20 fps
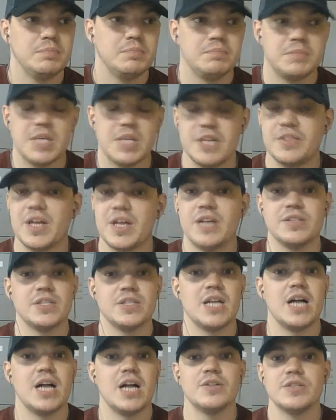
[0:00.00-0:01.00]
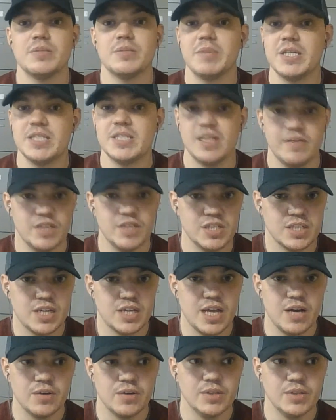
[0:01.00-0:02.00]
$10,000 in my savings
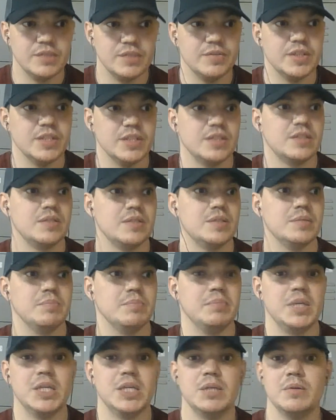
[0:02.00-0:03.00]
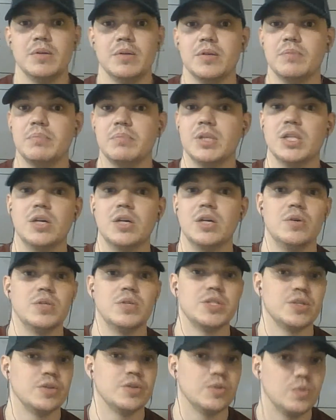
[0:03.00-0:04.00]
account, if it's be below a
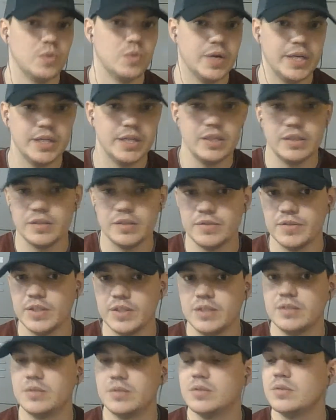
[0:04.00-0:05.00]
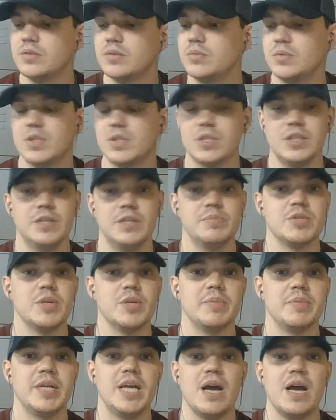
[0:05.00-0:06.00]
certain weight, if it's sleep so
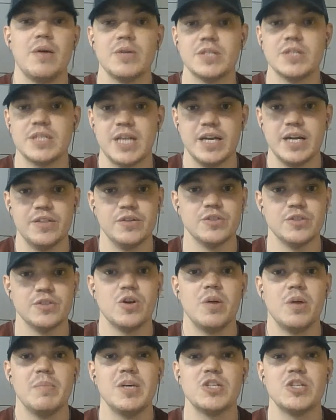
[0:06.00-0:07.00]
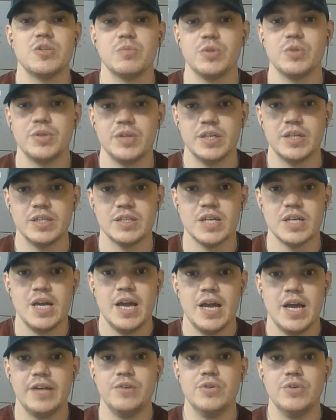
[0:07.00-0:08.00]
many hours a night, those are all measurable things,
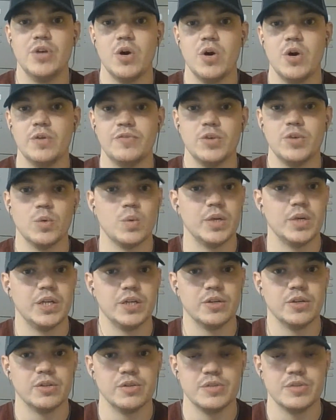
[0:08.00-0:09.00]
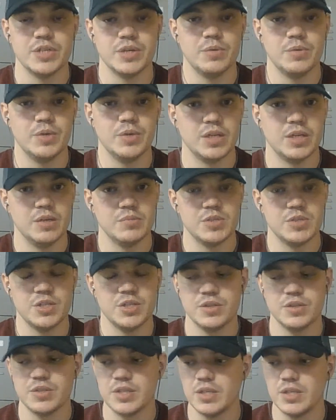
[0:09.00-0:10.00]
and if you're winning or losing when it comes to
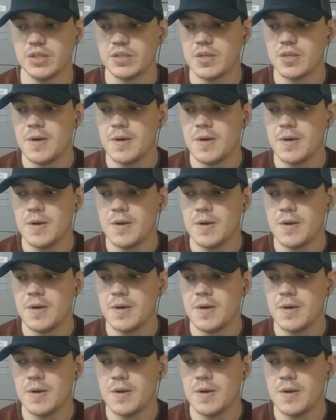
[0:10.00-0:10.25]
those things.